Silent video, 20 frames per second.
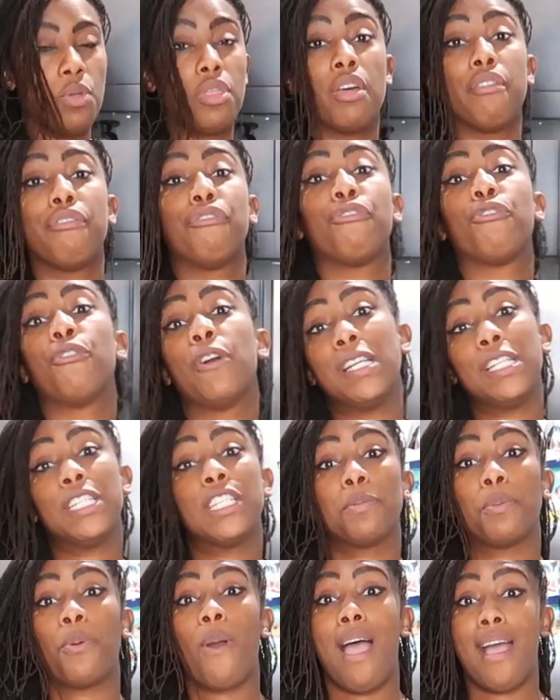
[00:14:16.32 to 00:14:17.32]
the
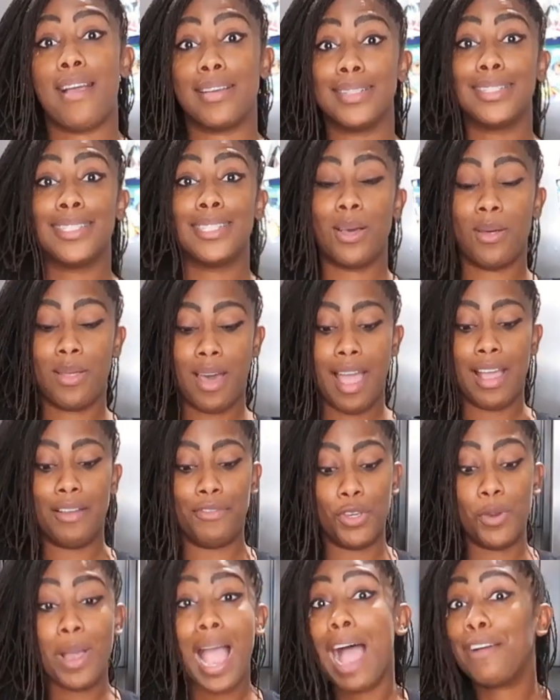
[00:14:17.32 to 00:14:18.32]
French press, so that if
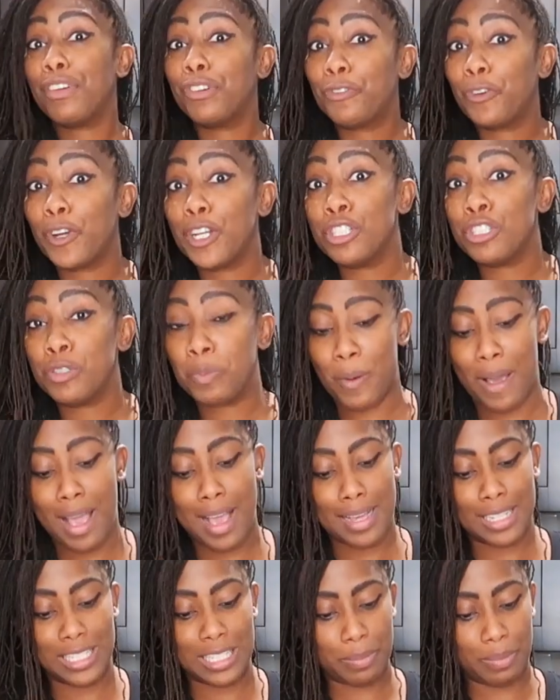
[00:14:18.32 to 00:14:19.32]
you have a French
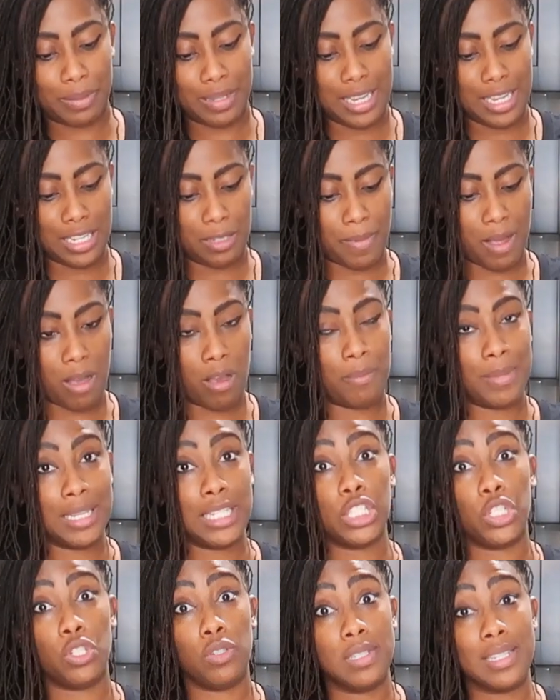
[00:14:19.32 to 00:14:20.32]
press, please, by all
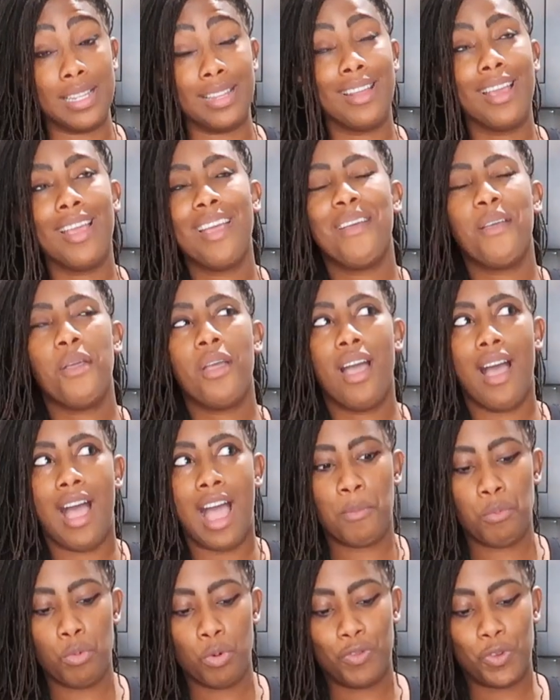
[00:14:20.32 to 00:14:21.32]
means, use it.
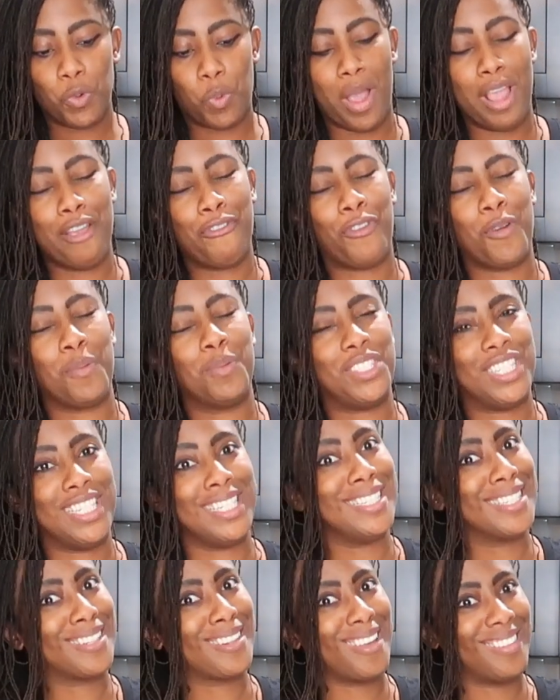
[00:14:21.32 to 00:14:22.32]
I moved away from
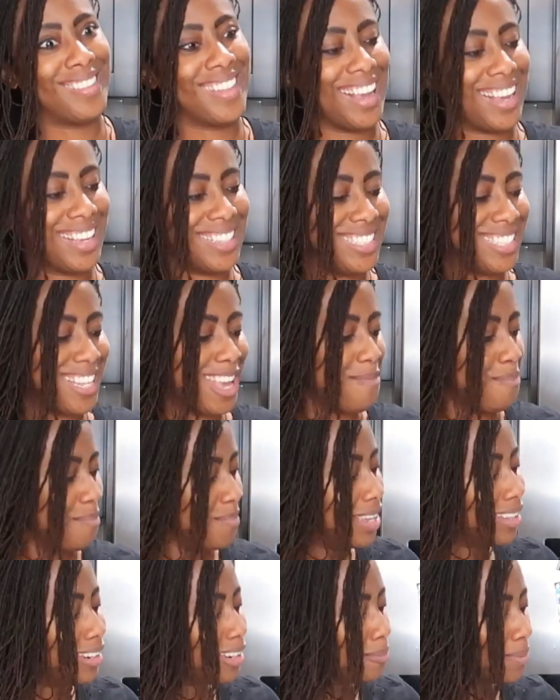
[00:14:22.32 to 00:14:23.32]
cheesecloth, like I said,
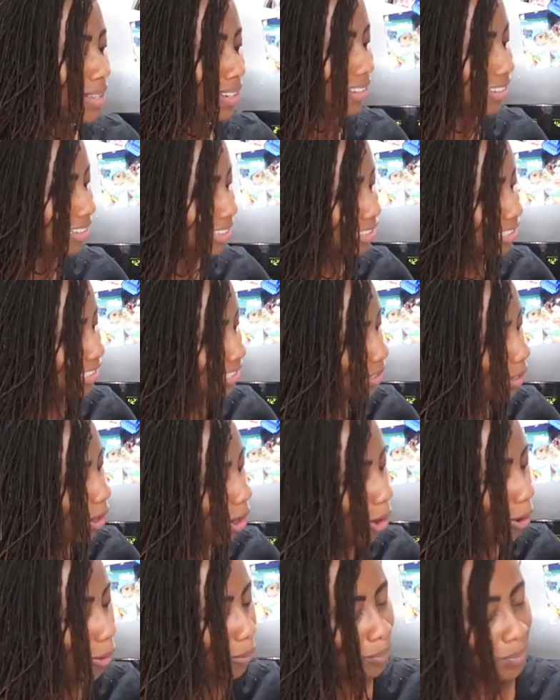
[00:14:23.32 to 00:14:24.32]
many, many years
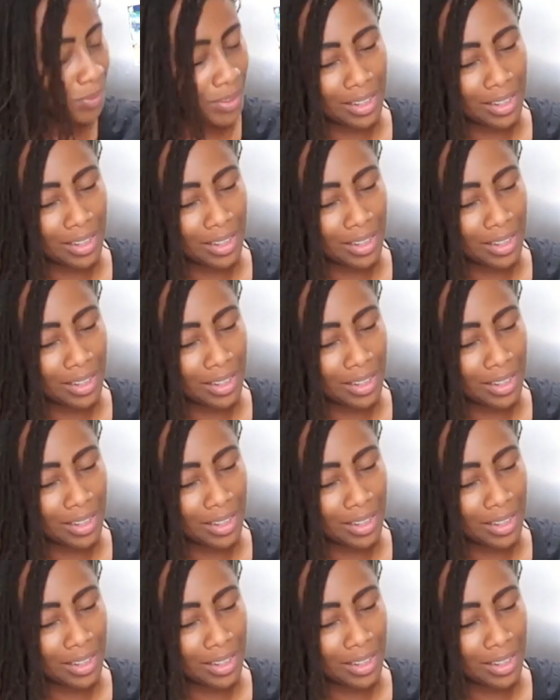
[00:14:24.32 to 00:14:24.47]
ago.